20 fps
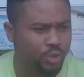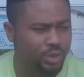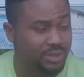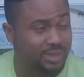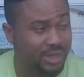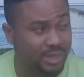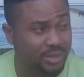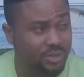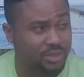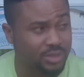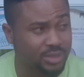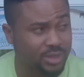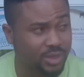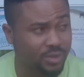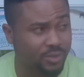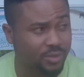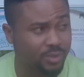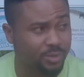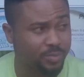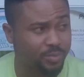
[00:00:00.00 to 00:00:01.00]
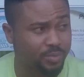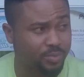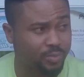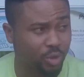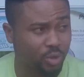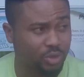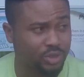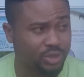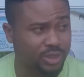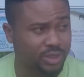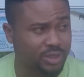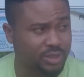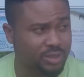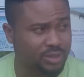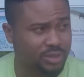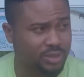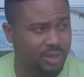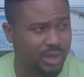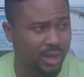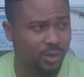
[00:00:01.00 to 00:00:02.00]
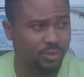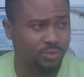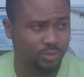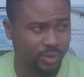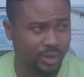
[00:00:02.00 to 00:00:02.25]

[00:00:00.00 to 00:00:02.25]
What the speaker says: Do you intend to sell the project